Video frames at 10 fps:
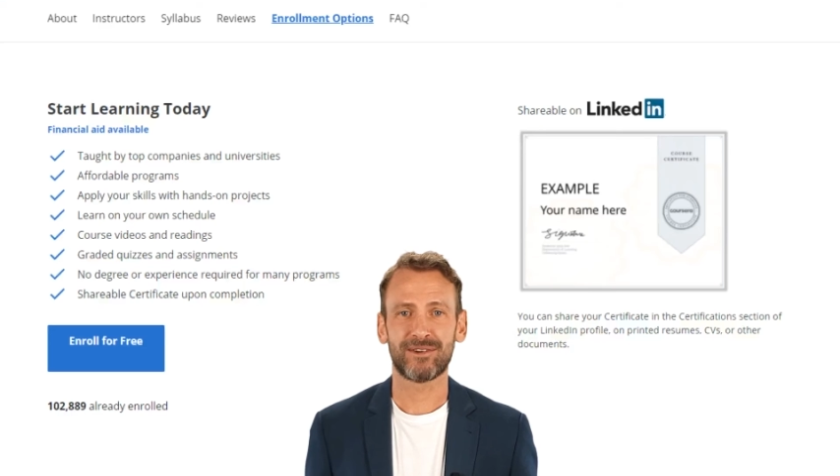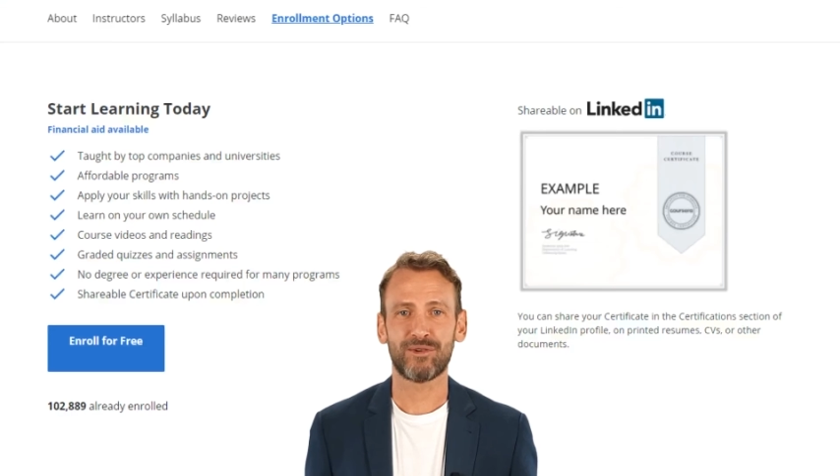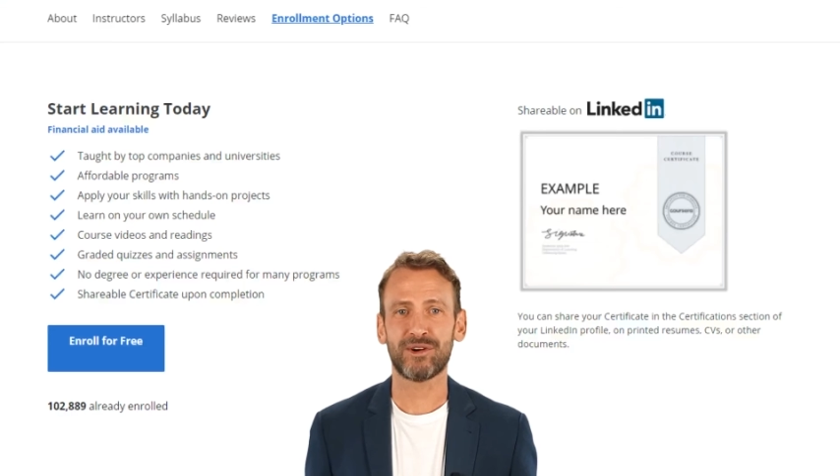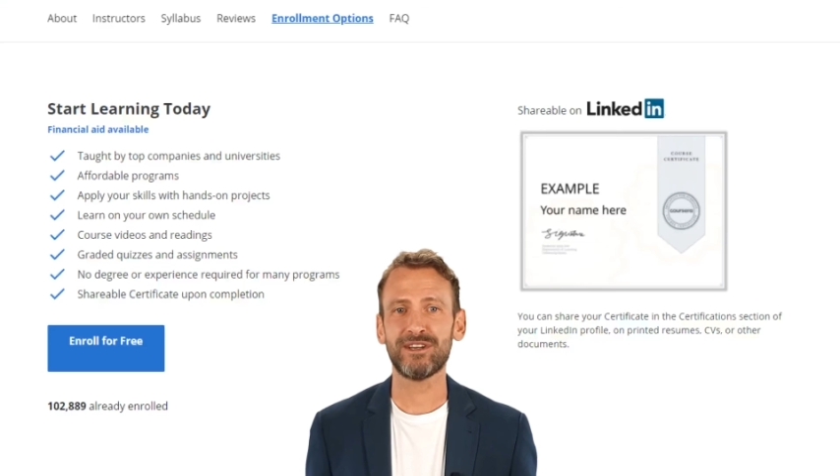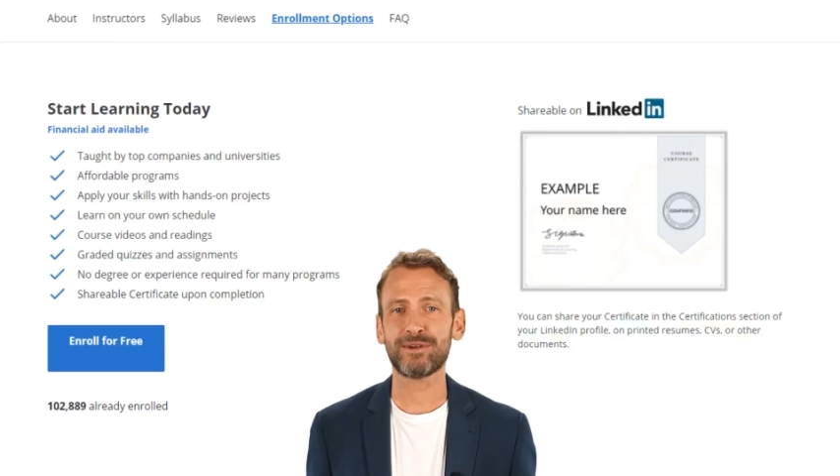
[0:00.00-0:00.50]

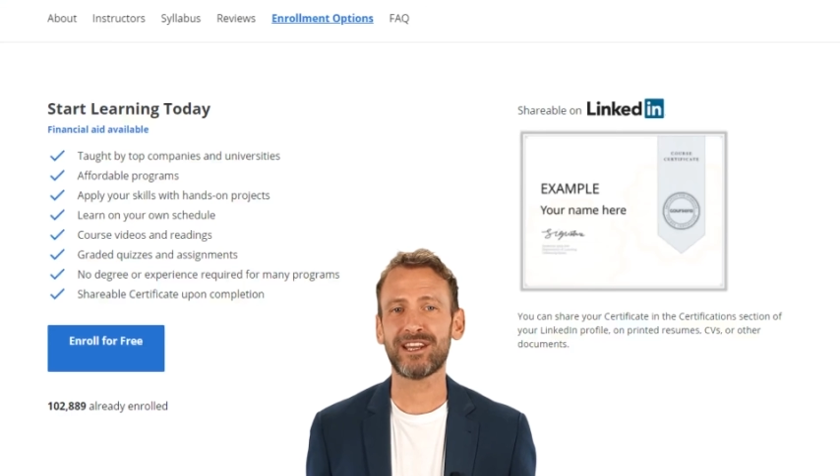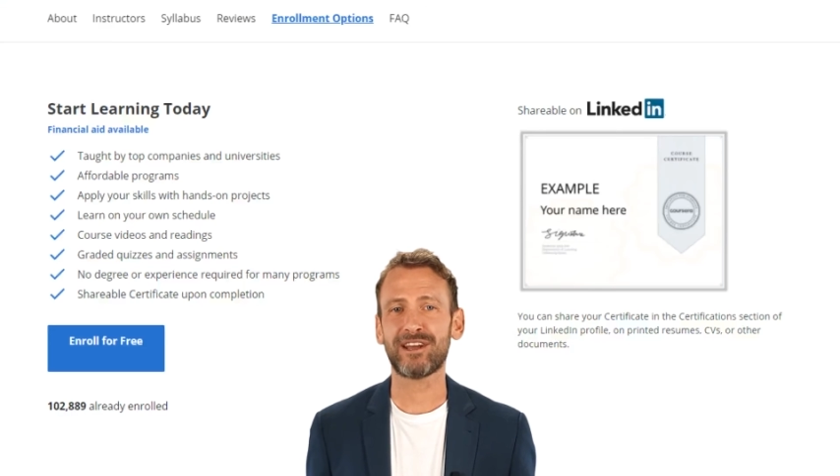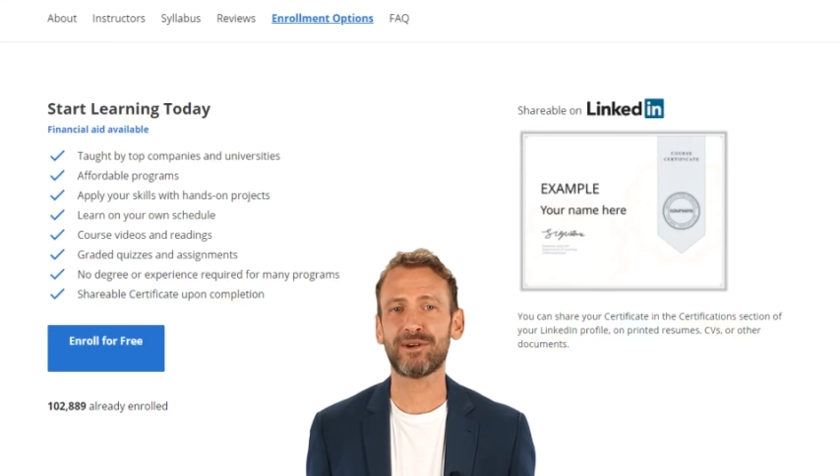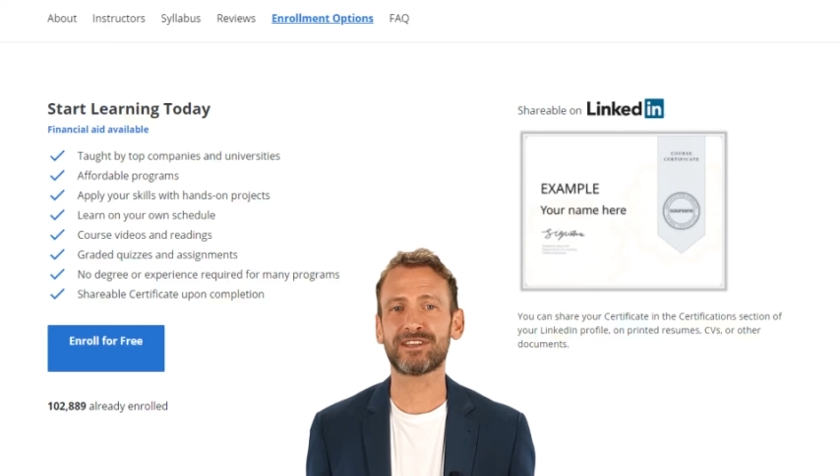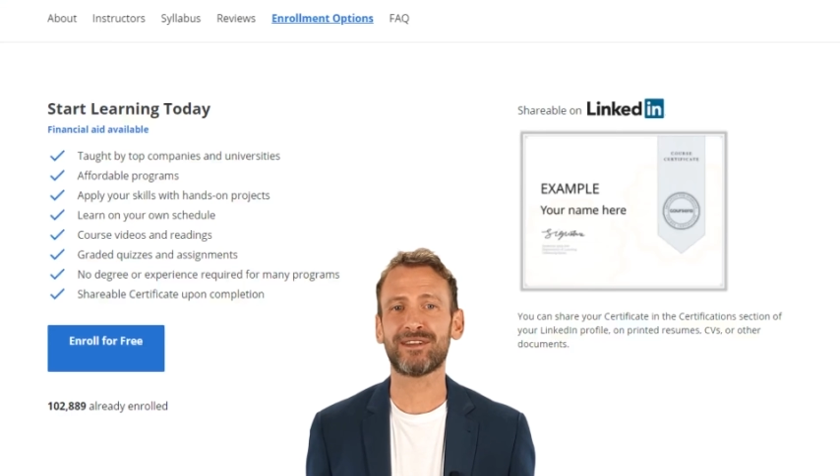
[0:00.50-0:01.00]
Course
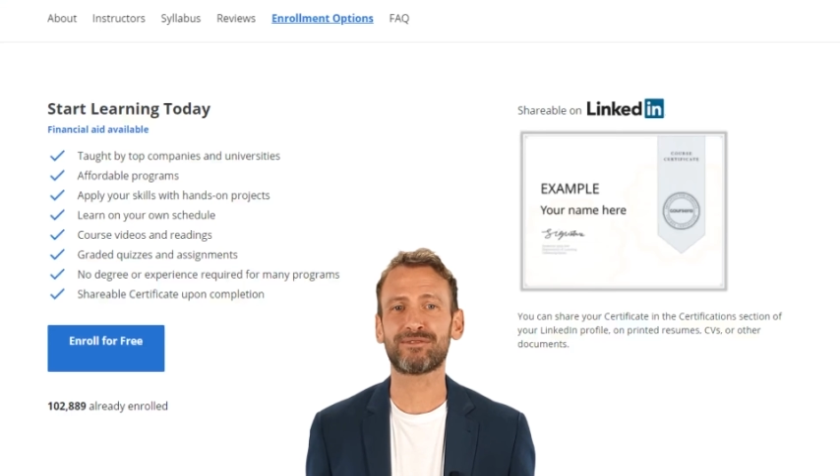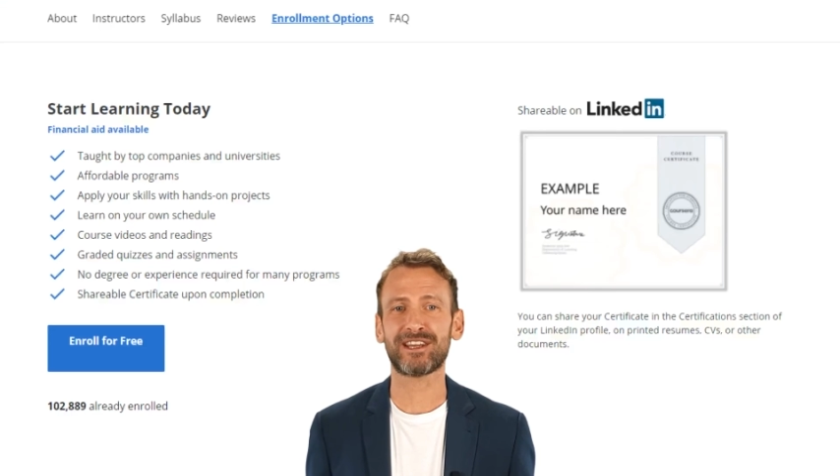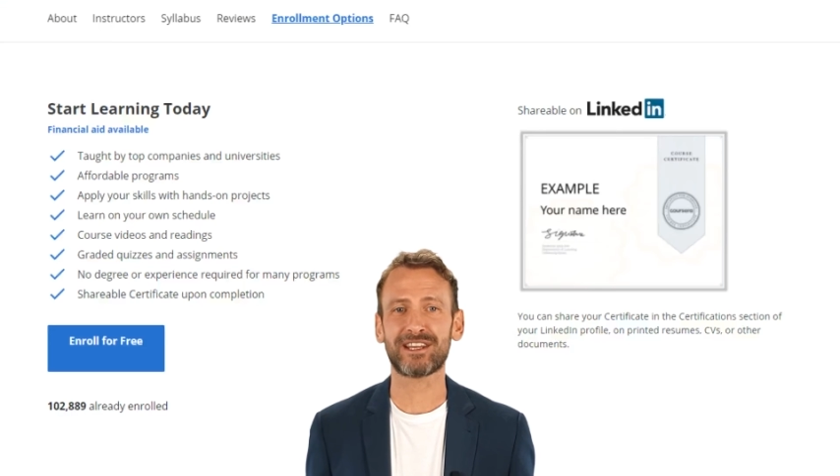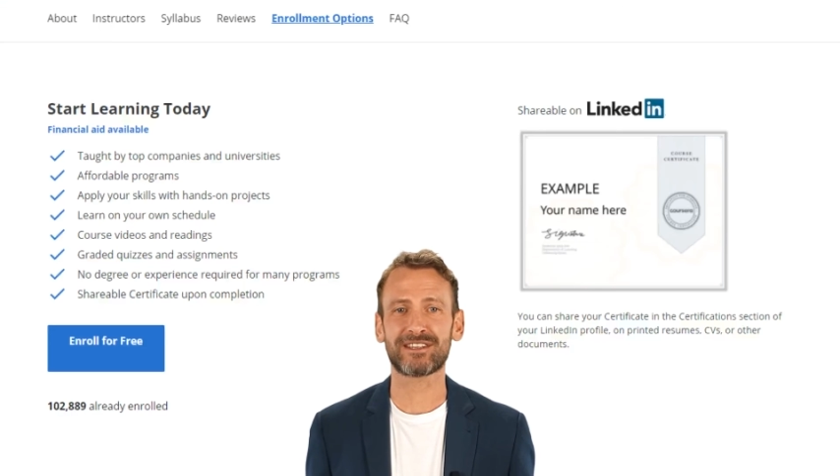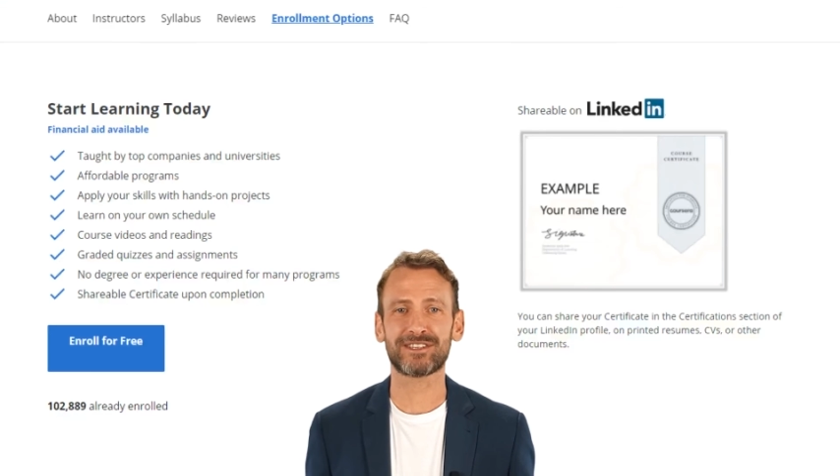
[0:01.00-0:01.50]
videos and
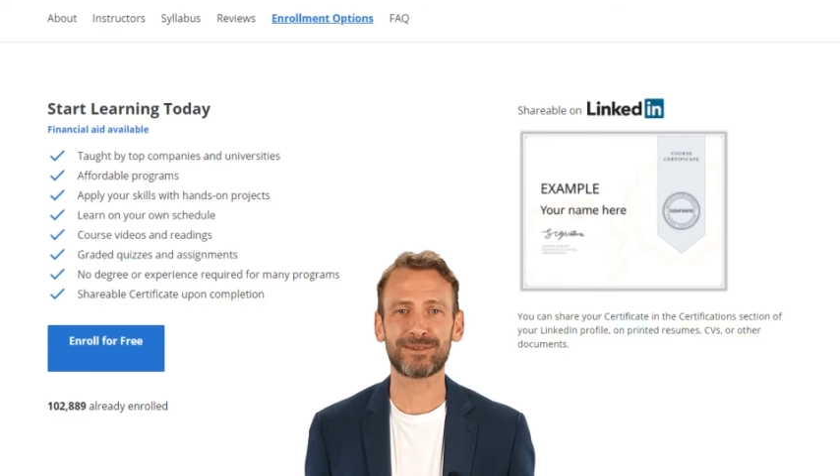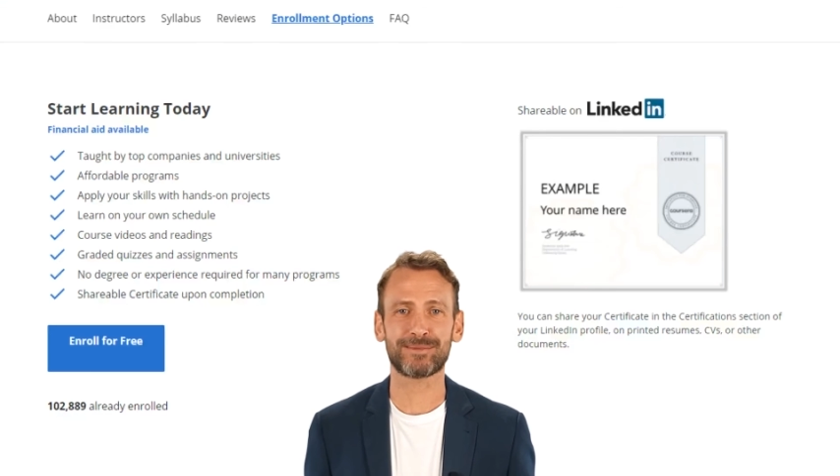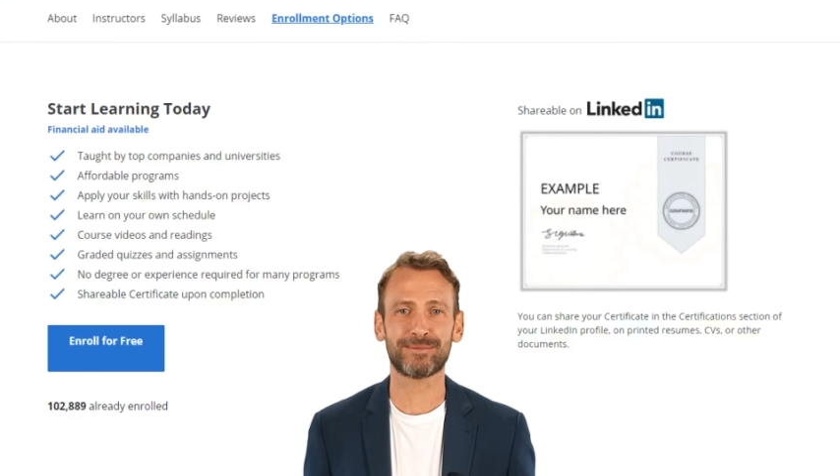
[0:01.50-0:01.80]
readings.